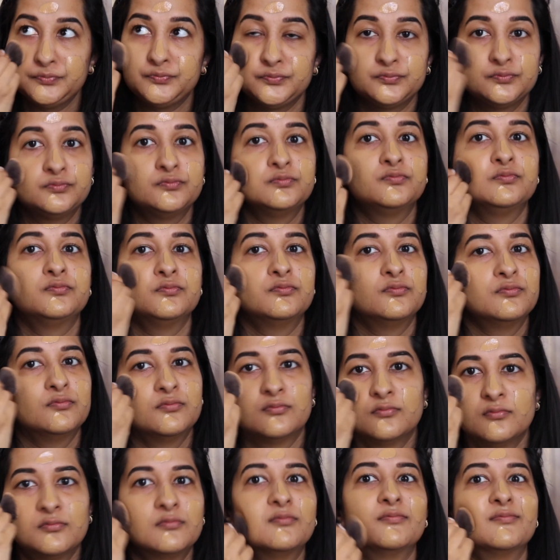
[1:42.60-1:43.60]
And as
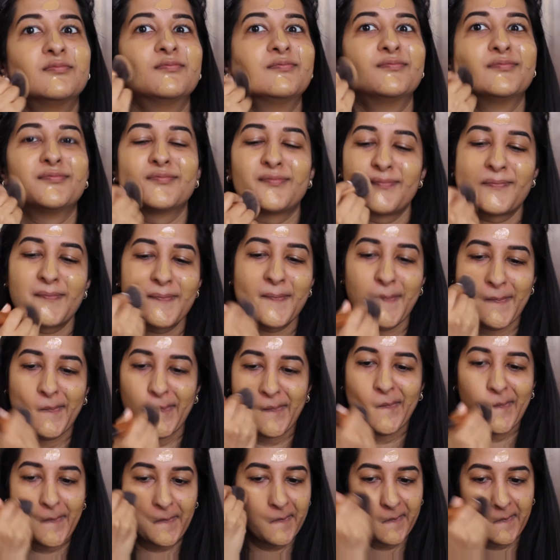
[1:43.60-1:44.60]
always, I'm using my Real
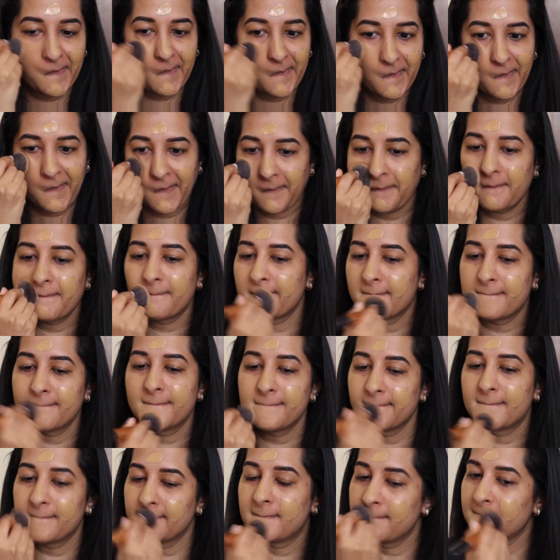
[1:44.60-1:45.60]
Techniques buffing brush